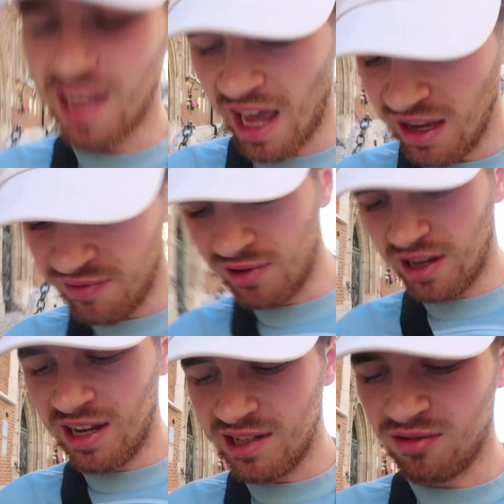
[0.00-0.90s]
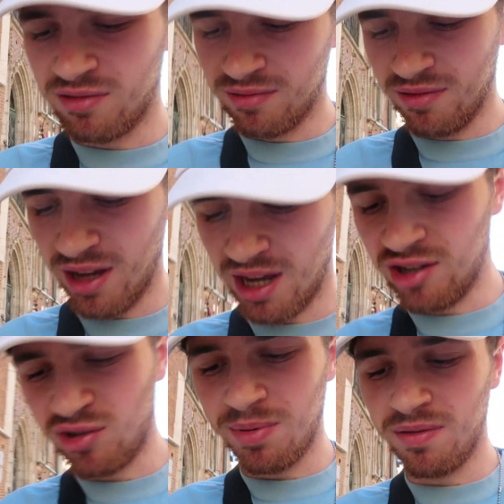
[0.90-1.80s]
It's 8th on the list on
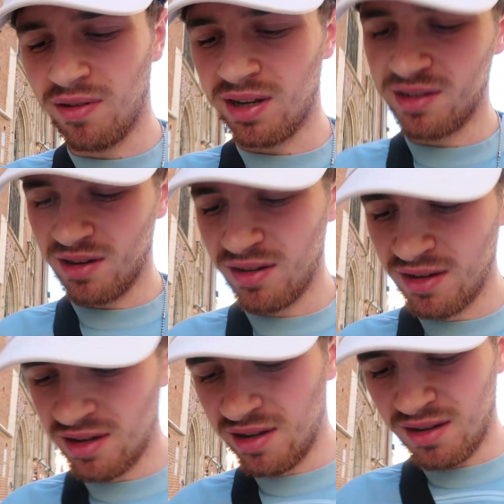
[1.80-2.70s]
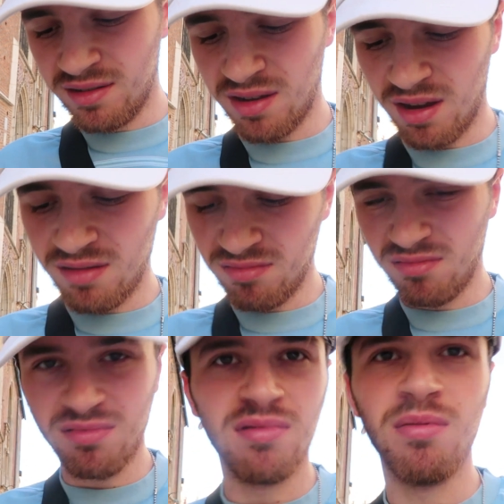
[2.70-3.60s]
TripAdvisor, so
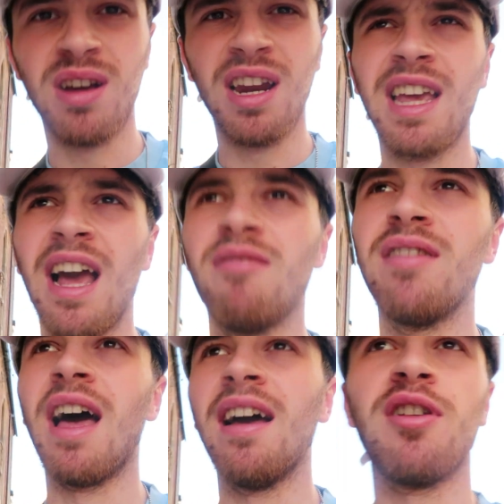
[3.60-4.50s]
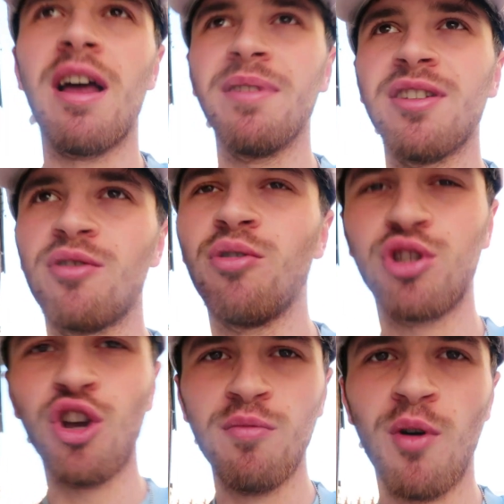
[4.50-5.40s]
we're going to count that. So that means I've
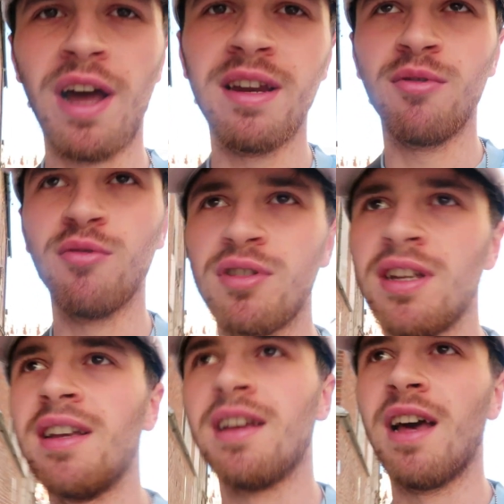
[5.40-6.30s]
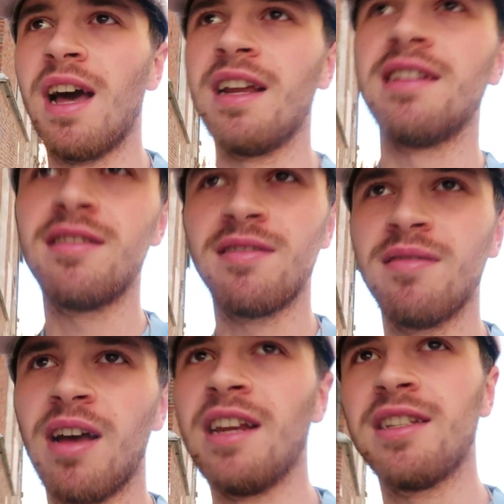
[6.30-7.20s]
got 2 more animals, and then
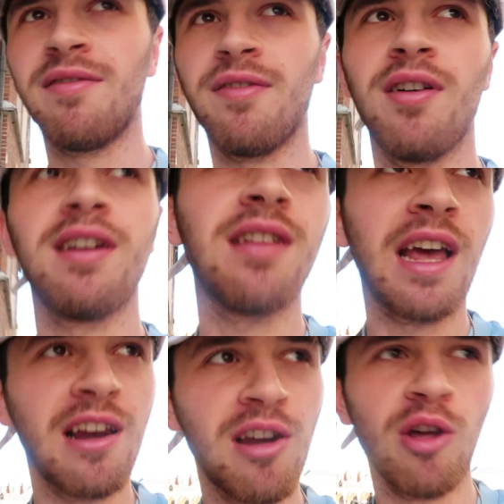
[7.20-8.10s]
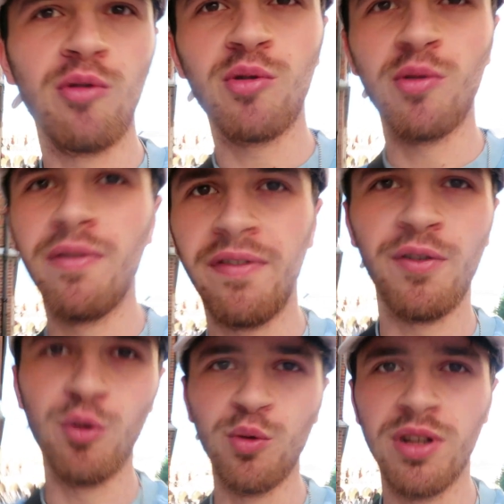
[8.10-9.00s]
I need to find a local
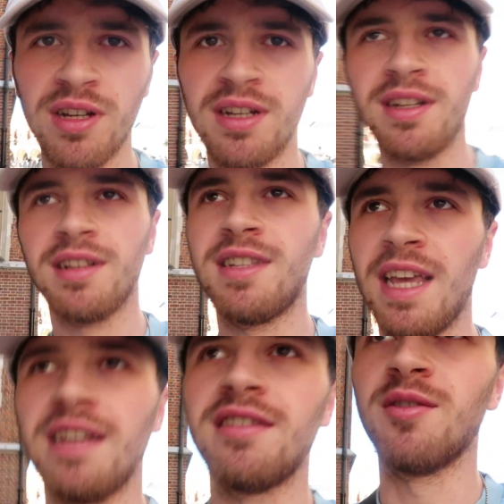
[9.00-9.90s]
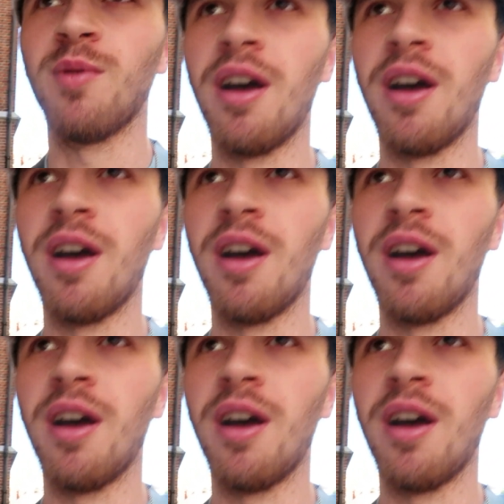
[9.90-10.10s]
food to eat as